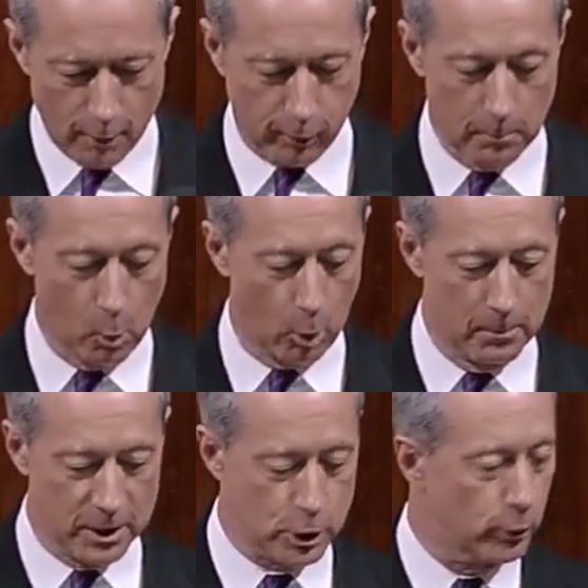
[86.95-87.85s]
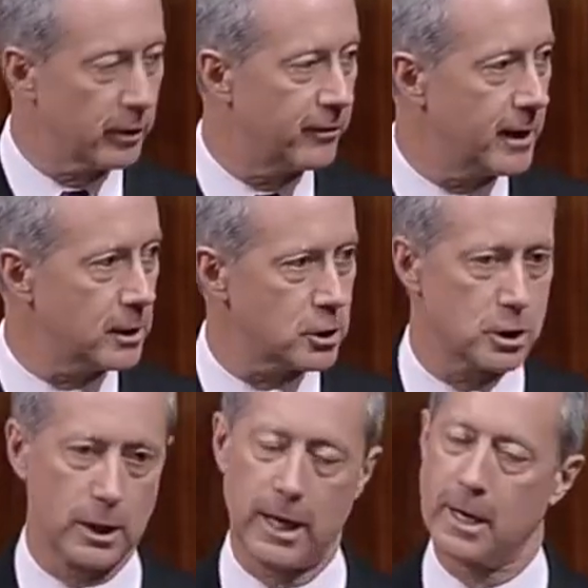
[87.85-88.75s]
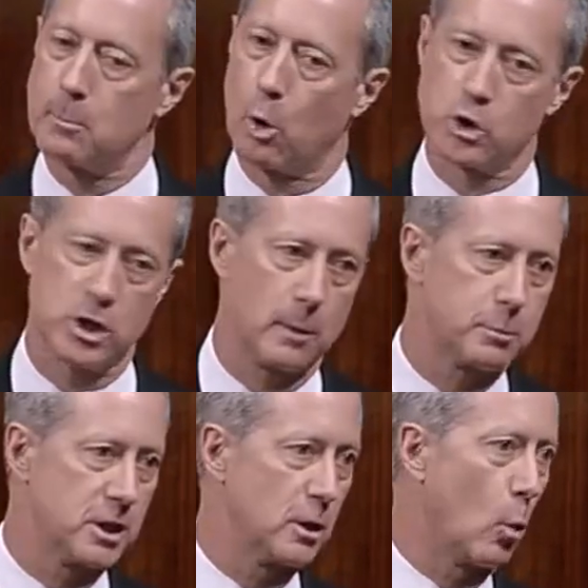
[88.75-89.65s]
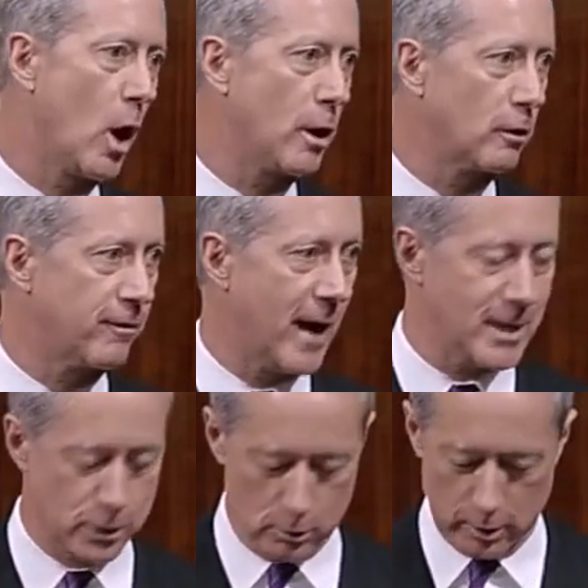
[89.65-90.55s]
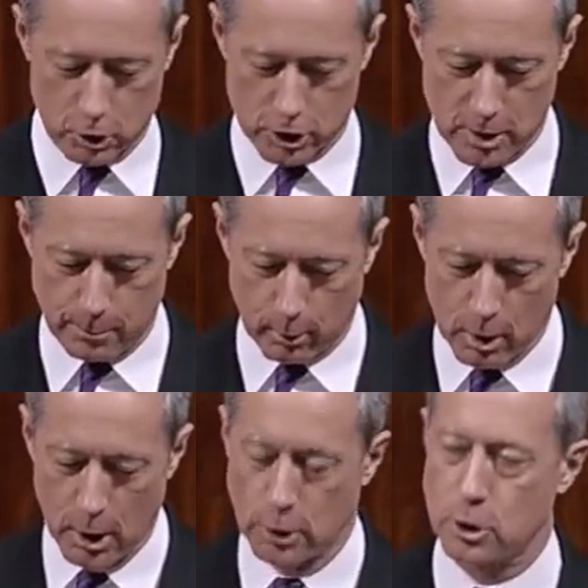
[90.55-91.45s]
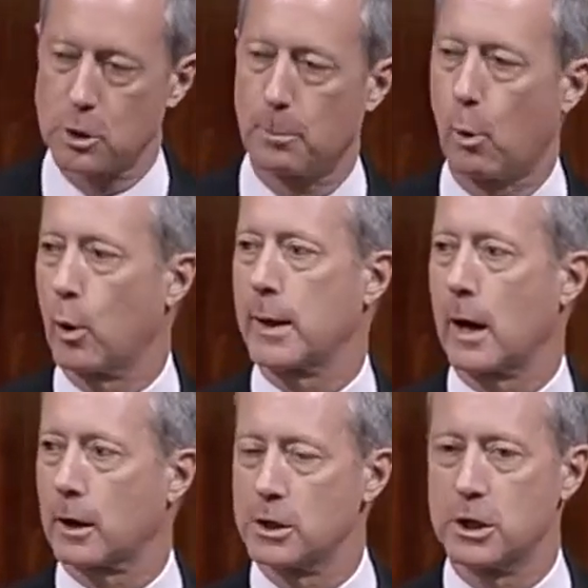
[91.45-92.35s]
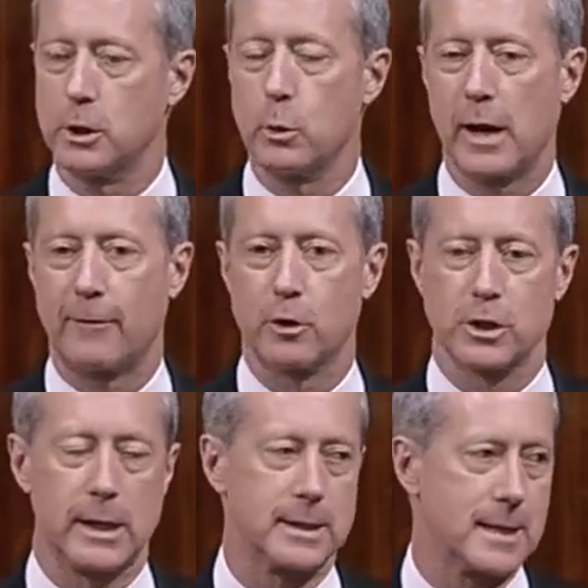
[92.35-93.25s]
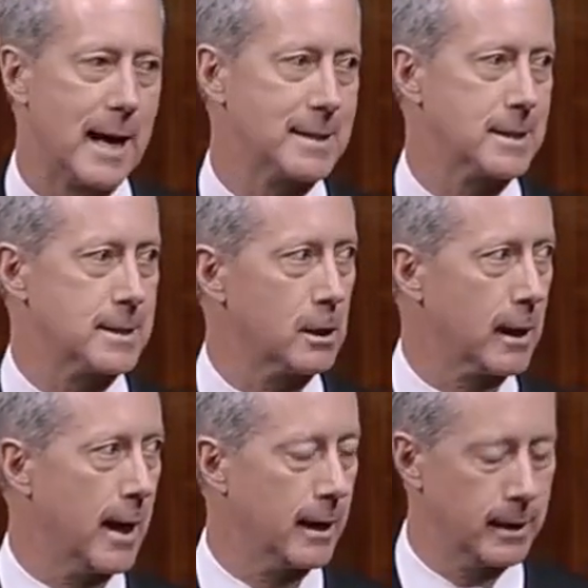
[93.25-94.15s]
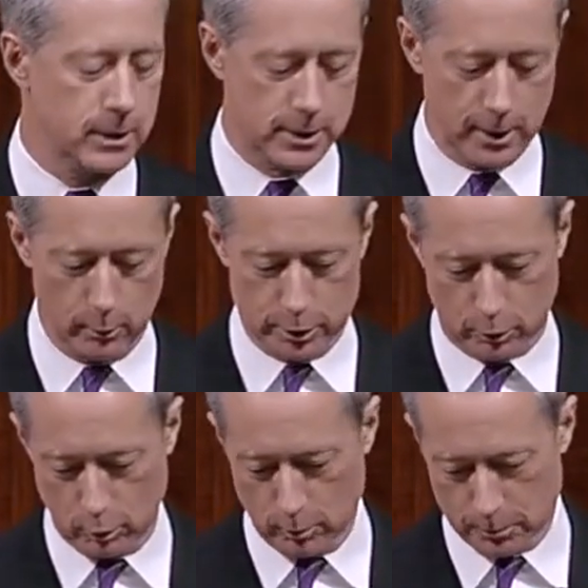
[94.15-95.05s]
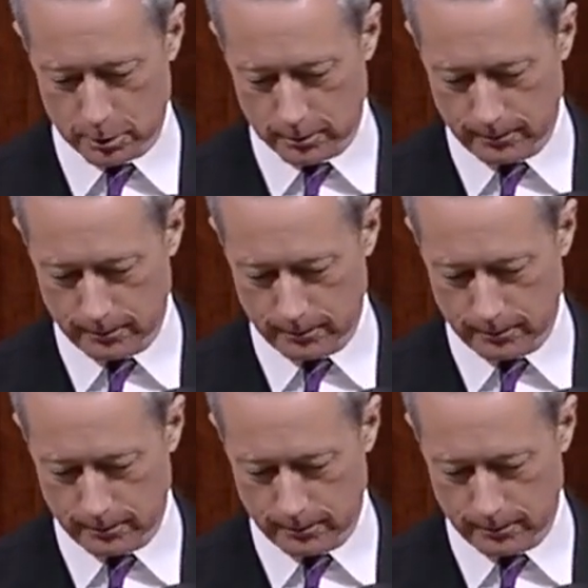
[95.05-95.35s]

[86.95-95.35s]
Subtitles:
From more missile defense, to getting more ships in the water faster and cheaper, to supporting our continuing efforts against ISIS, Al-Qaeda, and terrorist groups.